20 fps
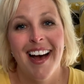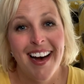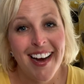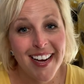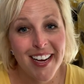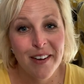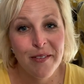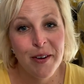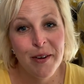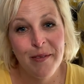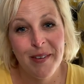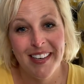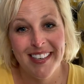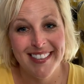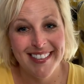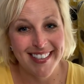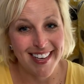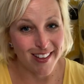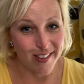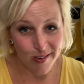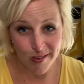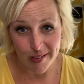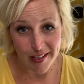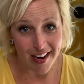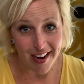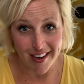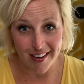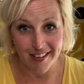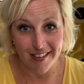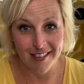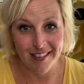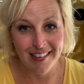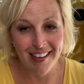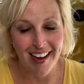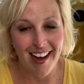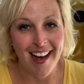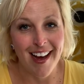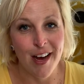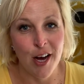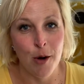Hi everyone, it's Heather Lisle.
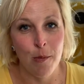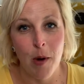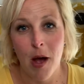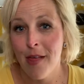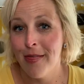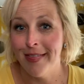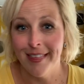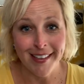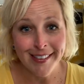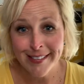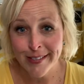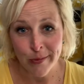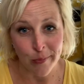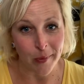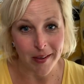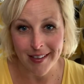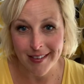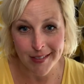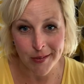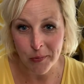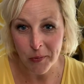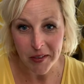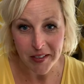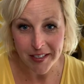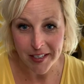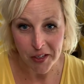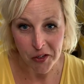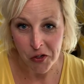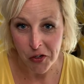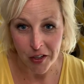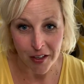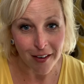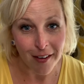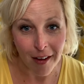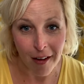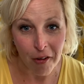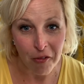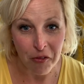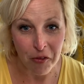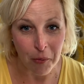This week's rendition
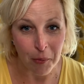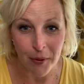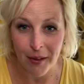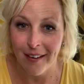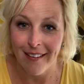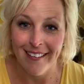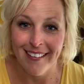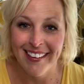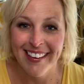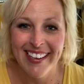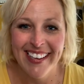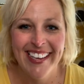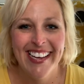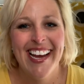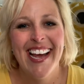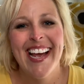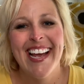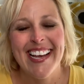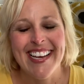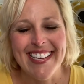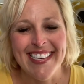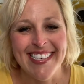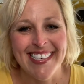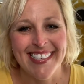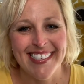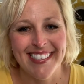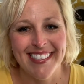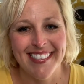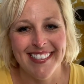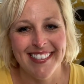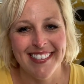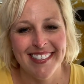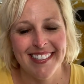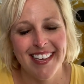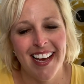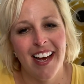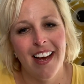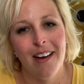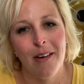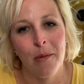of the blog is,
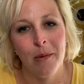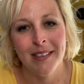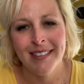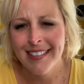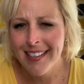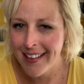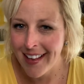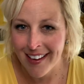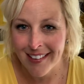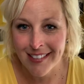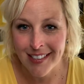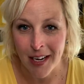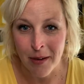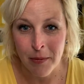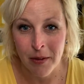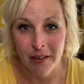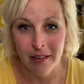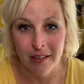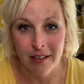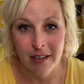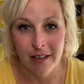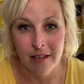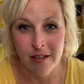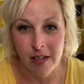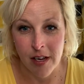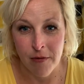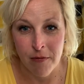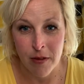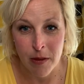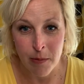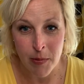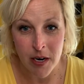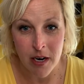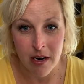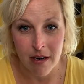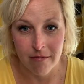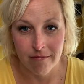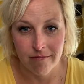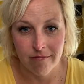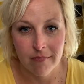when's the last time you looked at yourself in the
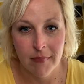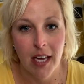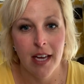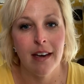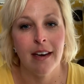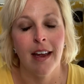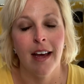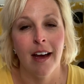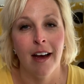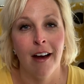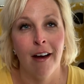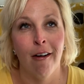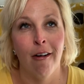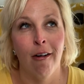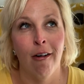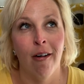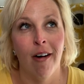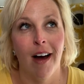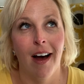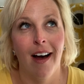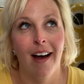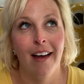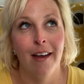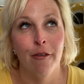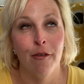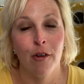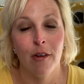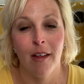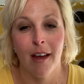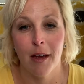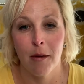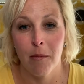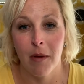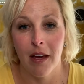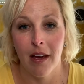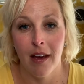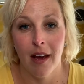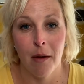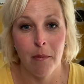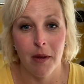mirror? Now, if you're like
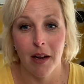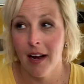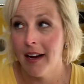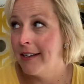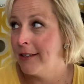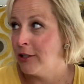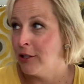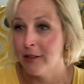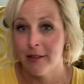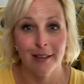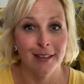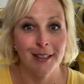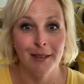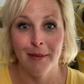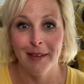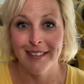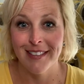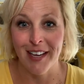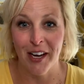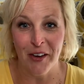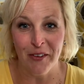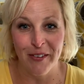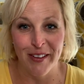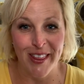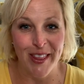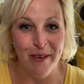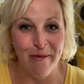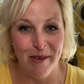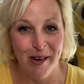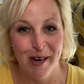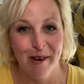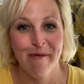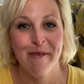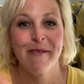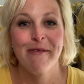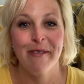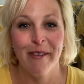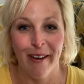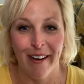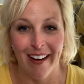me, I just looked at myself in the mirror
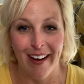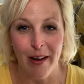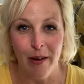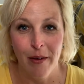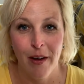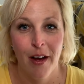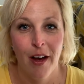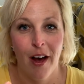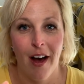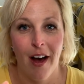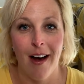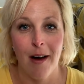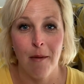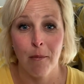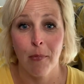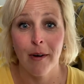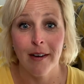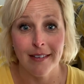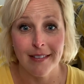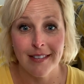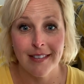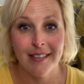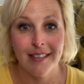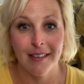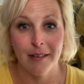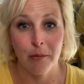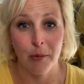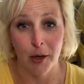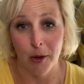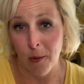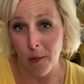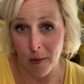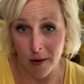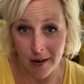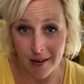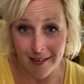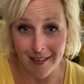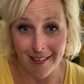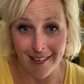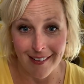before I pressed
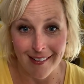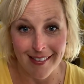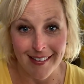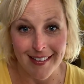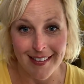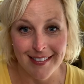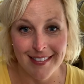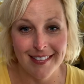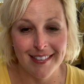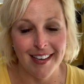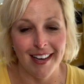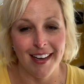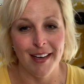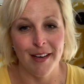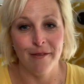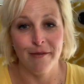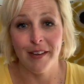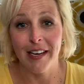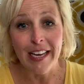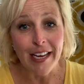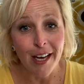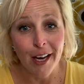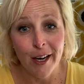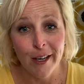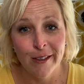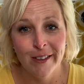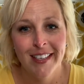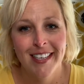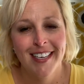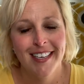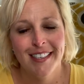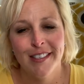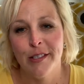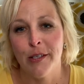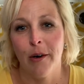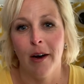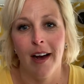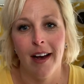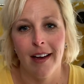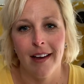record on this video.
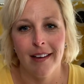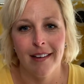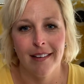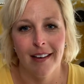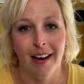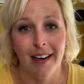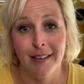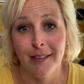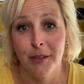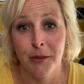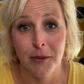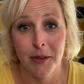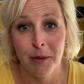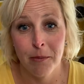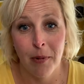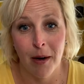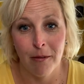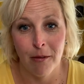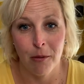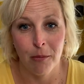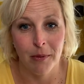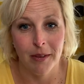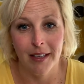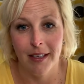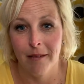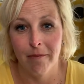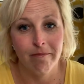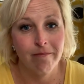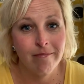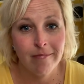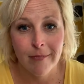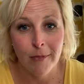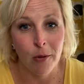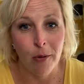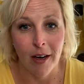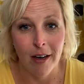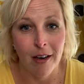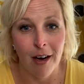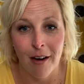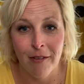So I do it probably
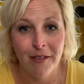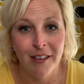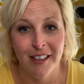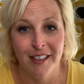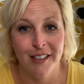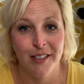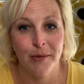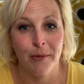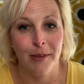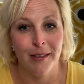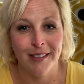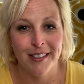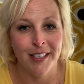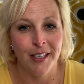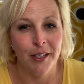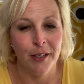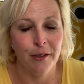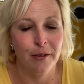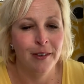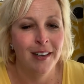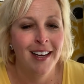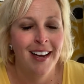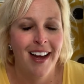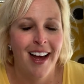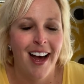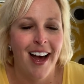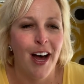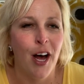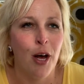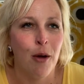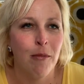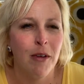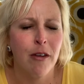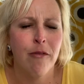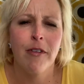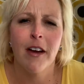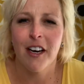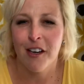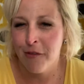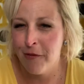quite often as well too. In
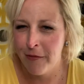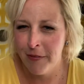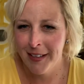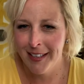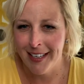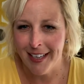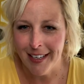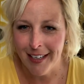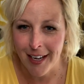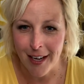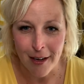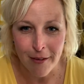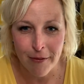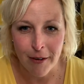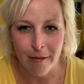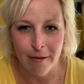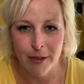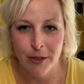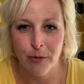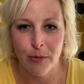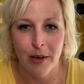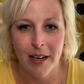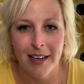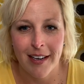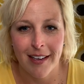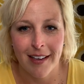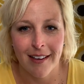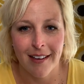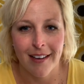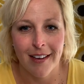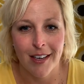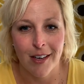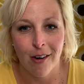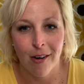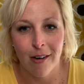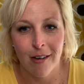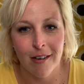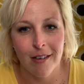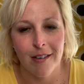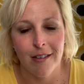fact, funny enough, I was reading an
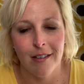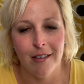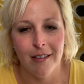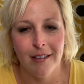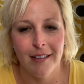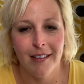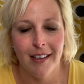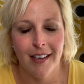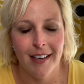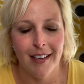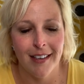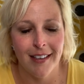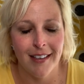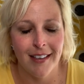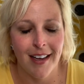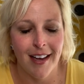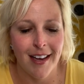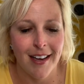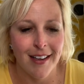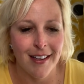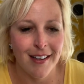article in